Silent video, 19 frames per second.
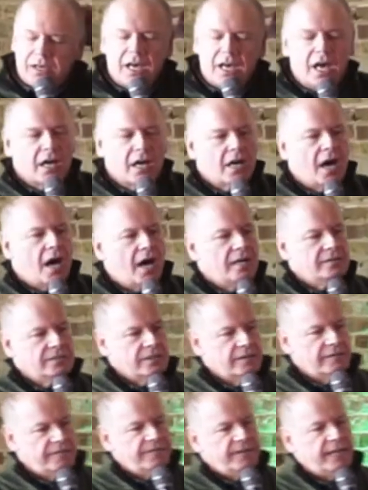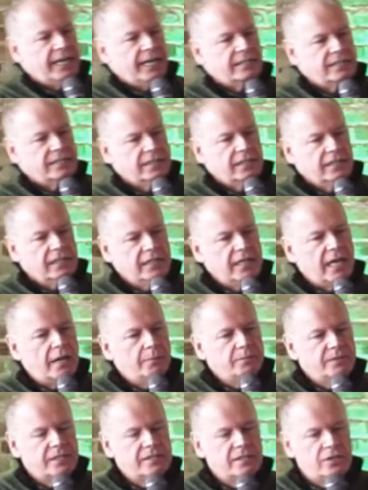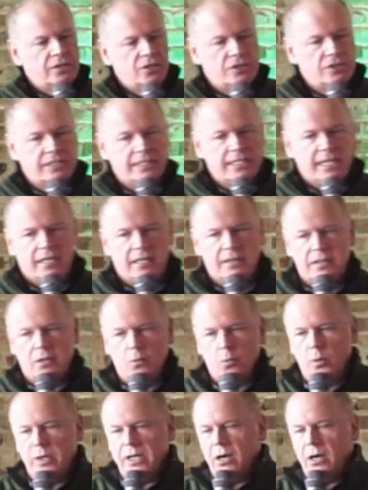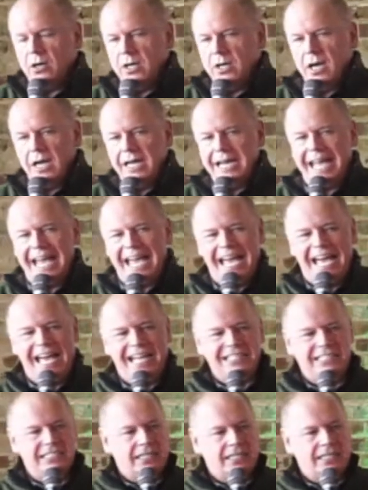cause and effect, and he helped us understand that we are not at